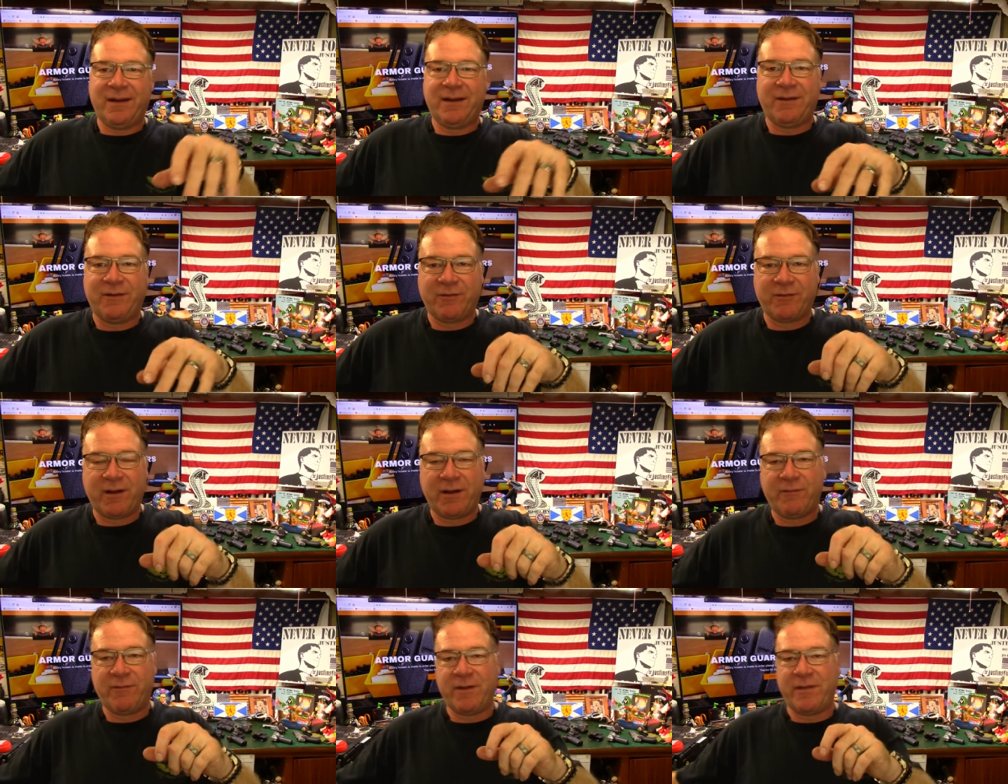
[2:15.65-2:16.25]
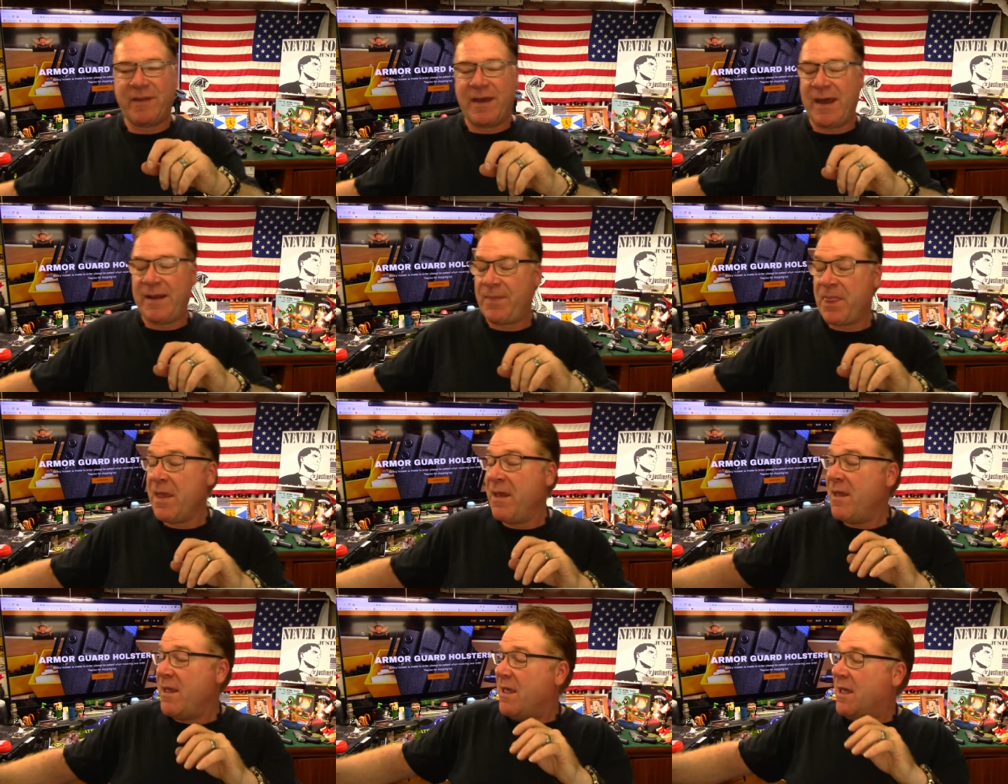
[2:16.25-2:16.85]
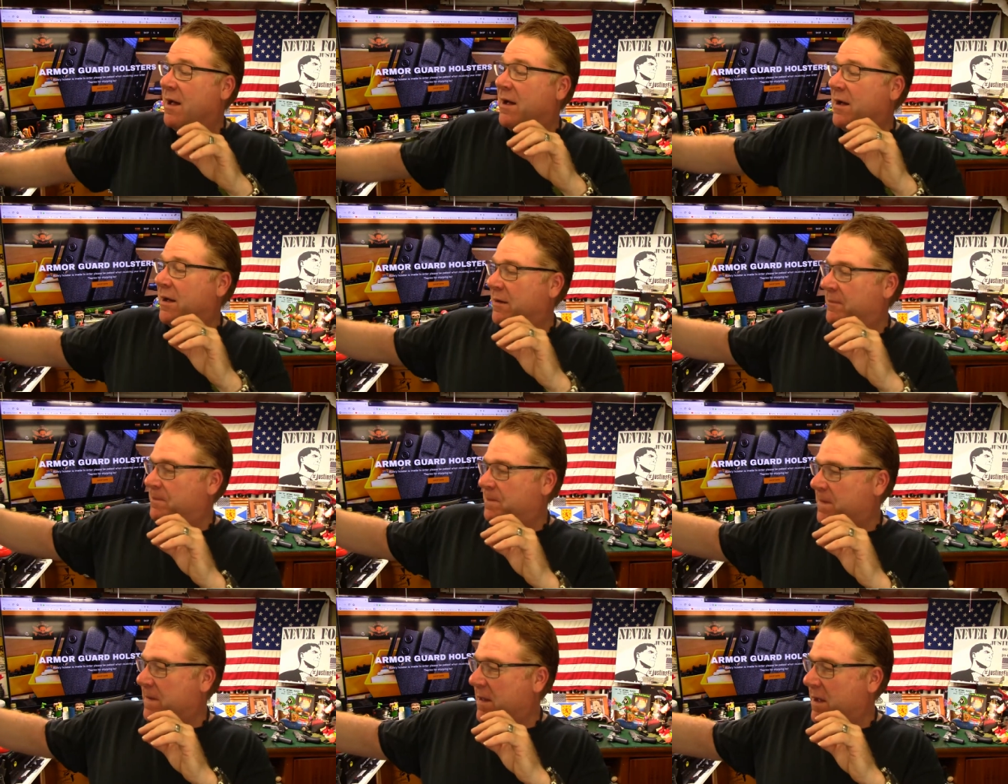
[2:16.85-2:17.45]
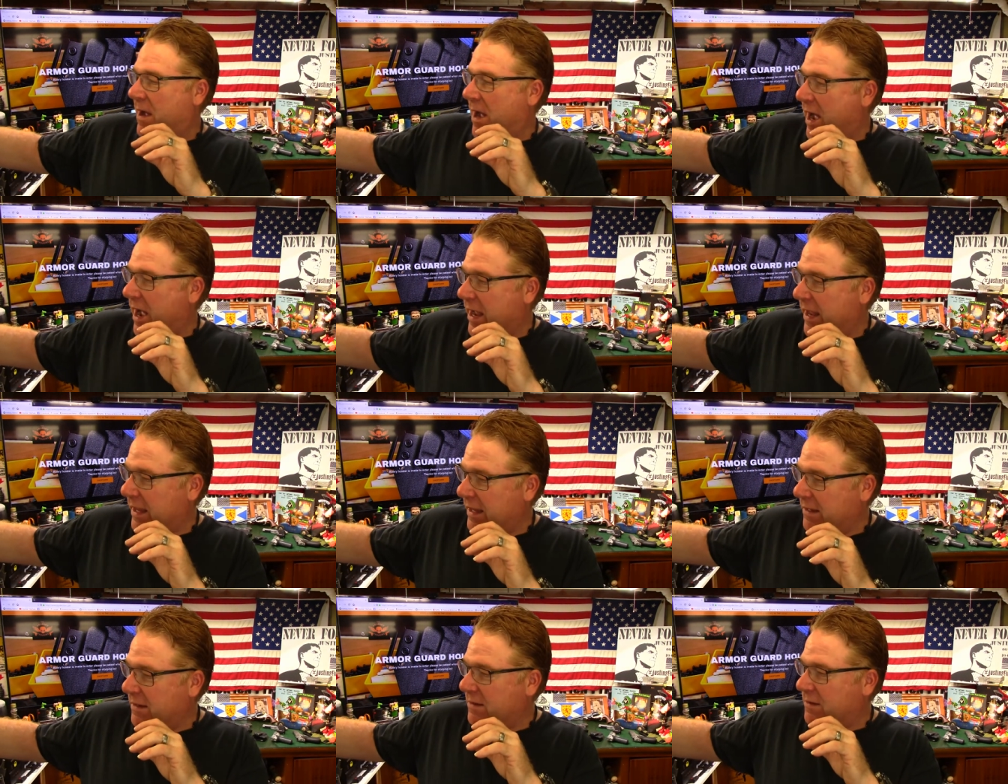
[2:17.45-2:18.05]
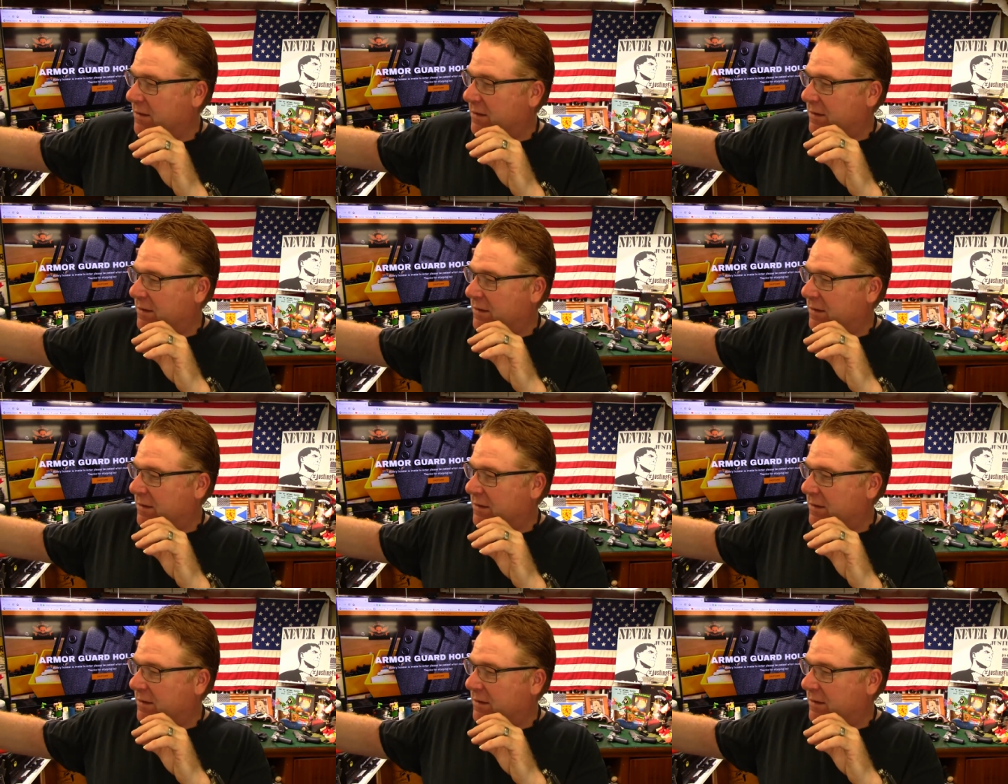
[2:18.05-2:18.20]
I will run with that. Um, I